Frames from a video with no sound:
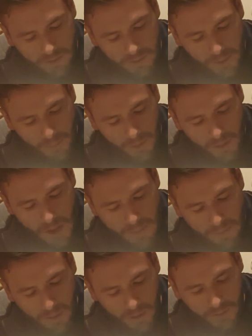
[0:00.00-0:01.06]
they will come
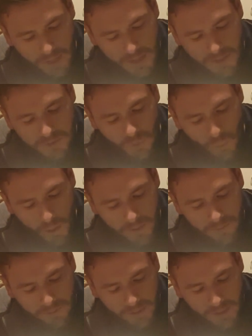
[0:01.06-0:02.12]
apart. That is the
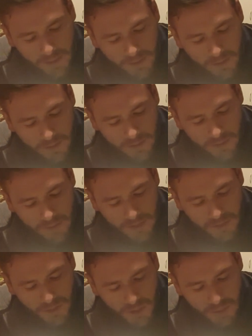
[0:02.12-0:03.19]
one thing
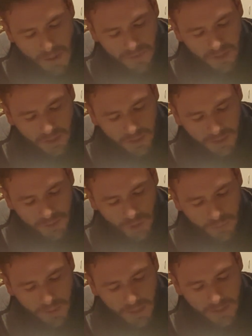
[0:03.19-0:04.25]
that's good about the clear
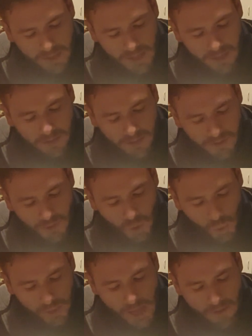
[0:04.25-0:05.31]
tubing, is that it does
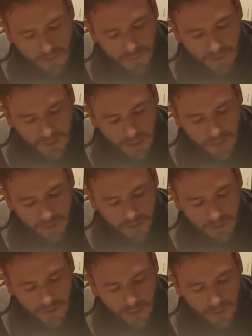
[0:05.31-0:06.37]
hold everything
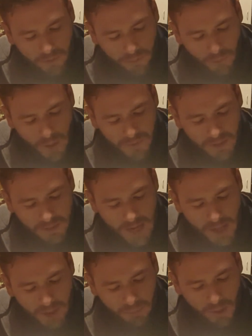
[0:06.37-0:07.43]
together throughout the
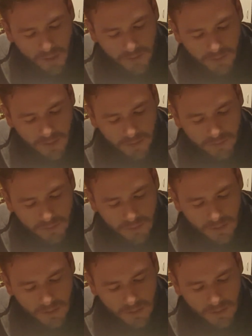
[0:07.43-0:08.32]
entire process.